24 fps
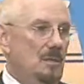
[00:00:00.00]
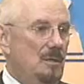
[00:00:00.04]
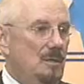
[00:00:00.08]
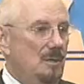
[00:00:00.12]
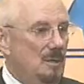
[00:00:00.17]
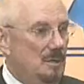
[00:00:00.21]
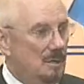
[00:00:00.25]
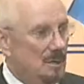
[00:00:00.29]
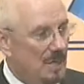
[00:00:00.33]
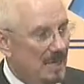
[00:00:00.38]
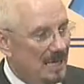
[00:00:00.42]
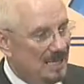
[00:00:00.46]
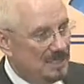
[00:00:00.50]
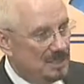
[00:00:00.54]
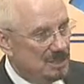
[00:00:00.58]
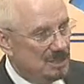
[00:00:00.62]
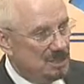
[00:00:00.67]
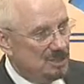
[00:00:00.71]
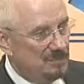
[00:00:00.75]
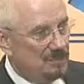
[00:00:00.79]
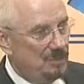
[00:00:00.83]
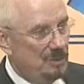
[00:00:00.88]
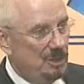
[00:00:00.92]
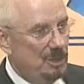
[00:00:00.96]

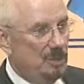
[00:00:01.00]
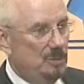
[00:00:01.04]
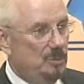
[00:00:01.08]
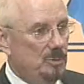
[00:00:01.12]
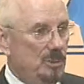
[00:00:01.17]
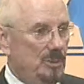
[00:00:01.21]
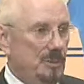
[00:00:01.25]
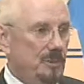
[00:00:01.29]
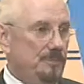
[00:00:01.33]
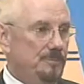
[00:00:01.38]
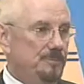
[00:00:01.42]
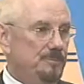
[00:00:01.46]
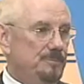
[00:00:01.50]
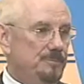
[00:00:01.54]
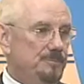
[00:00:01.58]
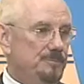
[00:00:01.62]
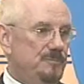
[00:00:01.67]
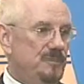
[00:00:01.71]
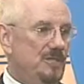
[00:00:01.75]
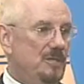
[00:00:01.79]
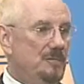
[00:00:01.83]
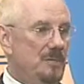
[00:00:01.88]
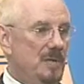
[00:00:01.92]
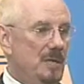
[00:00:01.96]
licensed for airplay.
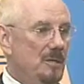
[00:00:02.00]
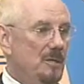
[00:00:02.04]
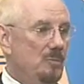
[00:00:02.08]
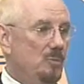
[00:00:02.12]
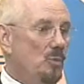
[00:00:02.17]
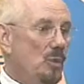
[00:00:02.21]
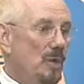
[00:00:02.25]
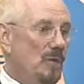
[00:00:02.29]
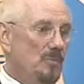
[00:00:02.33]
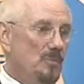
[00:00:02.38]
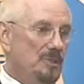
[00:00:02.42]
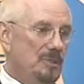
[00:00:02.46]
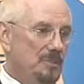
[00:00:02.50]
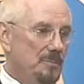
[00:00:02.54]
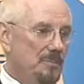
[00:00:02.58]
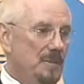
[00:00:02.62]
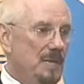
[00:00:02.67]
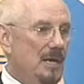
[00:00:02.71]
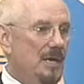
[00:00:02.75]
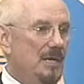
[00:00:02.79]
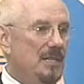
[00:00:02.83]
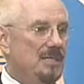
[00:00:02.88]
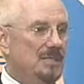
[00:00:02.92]
Didn't matter what it was about.